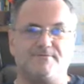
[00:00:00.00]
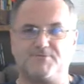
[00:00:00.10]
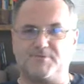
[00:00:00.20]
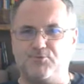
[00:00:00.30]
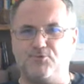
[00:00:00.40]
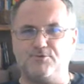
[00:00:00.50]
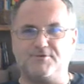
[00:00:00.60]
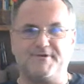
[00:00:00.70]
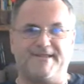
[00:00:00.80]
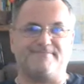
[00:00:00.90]

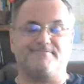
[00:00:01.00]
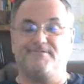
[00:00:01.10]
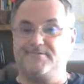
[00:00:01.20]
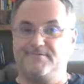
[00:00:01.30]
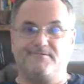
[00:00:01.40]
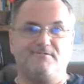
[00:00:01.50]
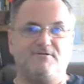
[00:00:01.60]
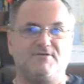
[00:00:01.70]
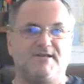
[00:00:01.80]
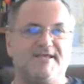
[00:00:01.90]
rapport and
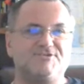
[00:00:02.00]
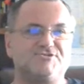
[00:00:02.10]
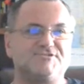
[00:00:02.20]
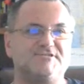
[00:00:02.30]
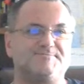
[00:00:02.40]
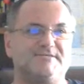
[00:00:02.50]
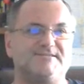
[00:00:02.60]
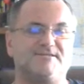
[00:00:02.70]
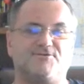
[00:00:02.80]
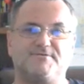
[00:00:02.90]
relationships and
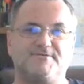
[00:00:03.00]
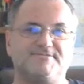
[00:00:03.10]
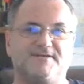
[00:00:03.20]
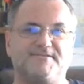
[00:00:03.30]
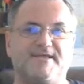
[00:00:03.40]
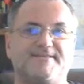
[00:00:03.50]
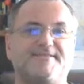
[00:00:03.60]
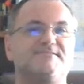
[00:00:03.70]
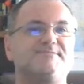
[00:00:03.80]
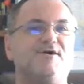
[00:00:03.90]
something like that.
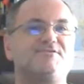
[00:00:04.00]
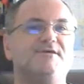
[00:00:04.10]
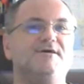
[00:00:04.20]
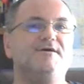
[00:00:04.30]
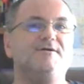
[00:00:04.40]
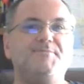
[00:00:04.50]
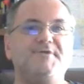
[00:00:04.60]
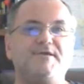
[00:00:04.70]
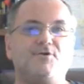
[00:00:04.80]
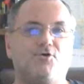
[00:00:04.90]
It's about
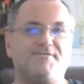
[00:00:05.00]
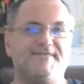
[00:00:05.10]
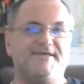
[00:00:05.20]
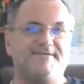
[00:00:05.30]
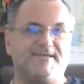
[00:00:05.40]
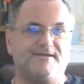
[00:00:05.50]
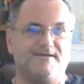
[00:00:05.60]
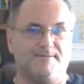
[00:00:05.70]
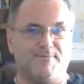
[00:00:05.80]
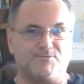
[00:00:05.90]
being authentic,
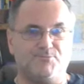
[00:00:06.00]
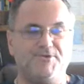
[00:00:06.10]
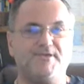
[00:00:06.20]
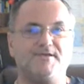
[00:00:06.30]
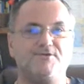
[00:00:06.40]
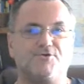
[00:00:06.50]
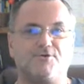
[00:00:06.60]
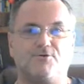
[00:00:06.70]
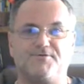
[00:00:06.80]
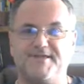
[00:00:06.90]
about being your
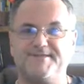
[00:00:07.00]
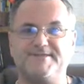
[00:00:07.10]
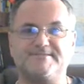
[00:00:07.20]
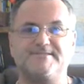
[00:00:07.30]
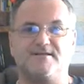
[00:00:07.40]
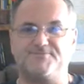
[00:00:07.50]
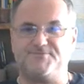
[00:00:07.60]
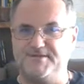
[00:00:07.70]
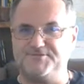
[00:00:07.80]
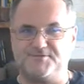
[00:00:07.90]
authentic self
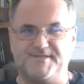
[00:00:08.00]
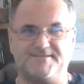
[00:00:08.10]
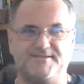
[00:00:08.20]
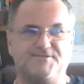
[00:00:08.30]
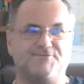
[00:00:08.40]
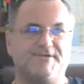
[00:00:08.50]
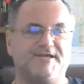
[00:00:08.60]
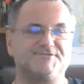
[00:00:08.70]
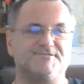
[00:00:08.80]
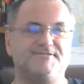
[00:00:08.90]
into that
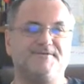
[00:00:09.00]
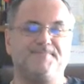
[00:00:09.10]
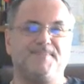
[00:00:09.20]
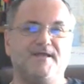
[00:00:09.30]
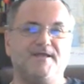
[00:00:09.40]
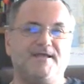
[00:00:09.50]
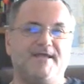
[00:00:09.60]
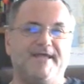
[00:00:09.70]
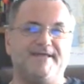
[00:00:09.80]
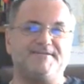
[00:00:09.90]
interaction.
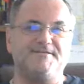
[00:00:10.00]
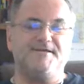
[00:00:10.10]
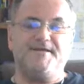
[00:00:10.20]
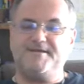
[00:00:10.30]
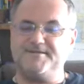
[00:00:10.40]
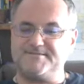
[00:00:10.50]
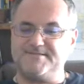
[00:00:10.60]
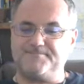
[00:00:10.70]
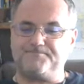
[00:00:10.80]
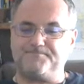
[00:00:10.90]
And here's
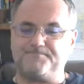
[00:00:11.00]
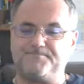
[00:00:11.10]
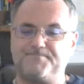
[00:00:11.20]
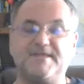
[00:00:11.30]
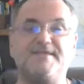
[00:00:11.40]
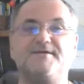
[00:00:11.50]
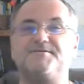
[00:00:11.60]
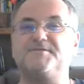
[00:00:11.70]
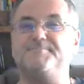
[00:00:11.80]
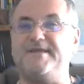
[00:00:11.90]
the kicker,
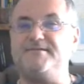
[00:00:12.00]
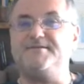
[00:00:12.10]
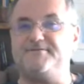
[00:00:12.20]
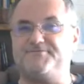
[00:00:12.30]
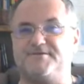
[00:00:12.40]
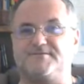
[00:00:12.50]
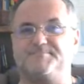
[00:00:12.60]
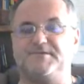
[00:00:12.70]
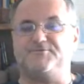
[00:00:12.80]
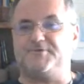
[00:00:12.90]
the main difference
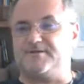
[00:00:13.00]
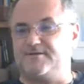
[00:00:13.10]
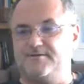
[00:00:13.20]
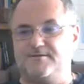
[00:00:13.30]
between